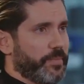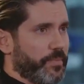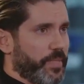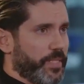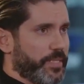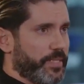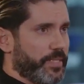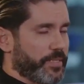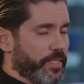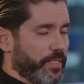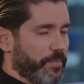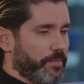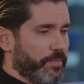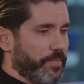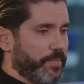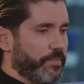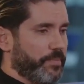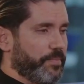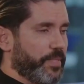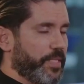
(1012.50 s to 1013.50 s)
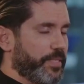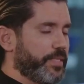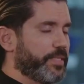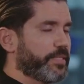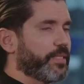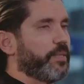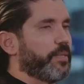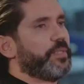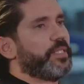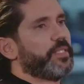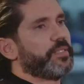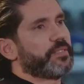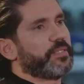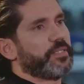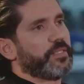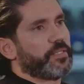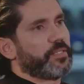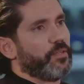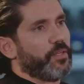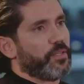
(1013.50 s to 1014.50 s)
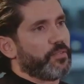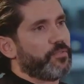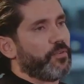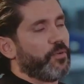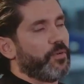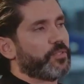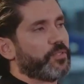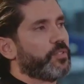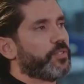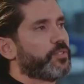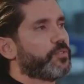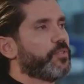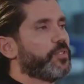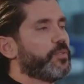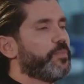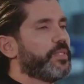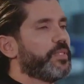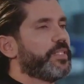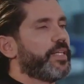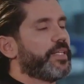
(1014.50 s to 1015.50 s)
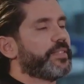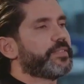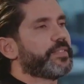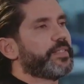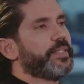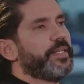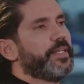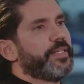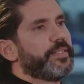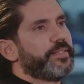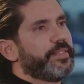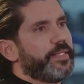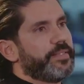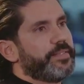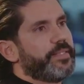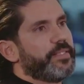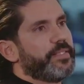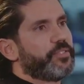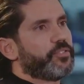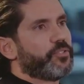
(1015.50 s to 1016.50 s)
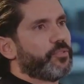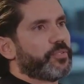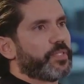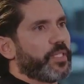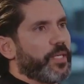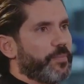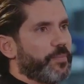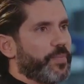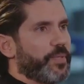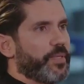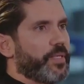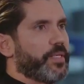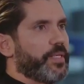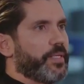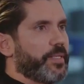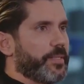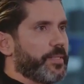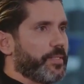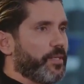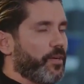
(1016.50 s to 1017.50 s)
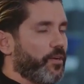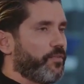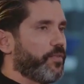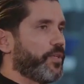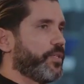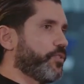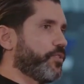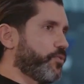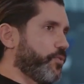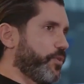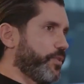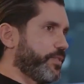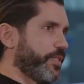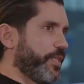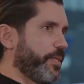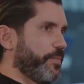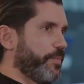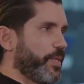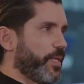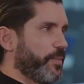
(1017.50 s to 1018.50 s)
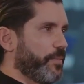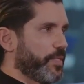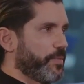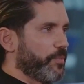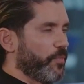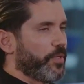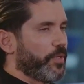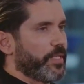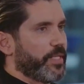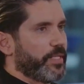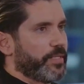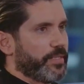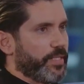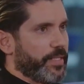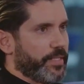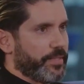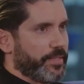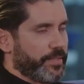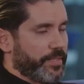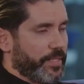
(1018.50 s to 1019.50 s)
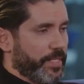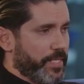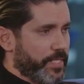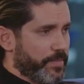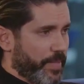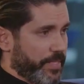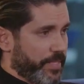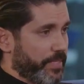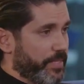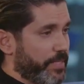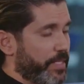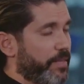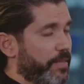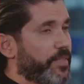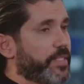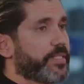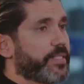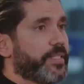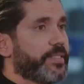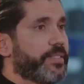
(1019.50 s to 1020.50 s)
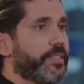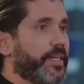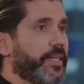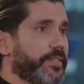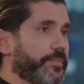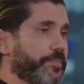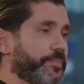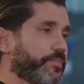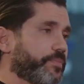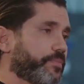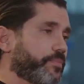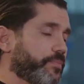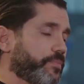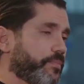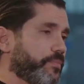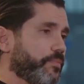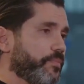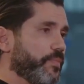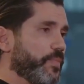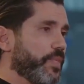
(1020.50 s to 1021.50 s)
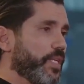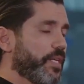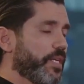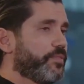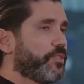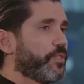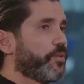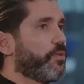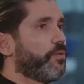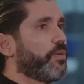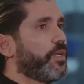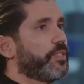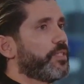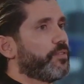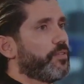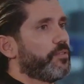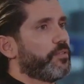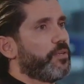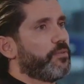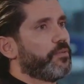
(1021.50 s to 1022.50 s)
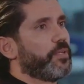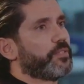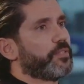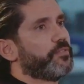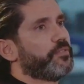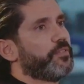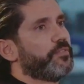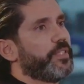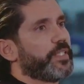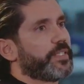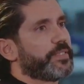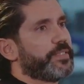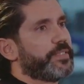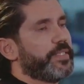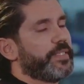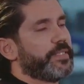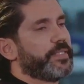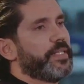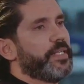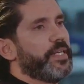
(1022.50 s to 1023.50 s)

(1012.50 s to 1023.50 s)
these companies going forward. So it could be that they did shoot up over the short term a bit more than expected. Having said that, if the rollout of the vaccine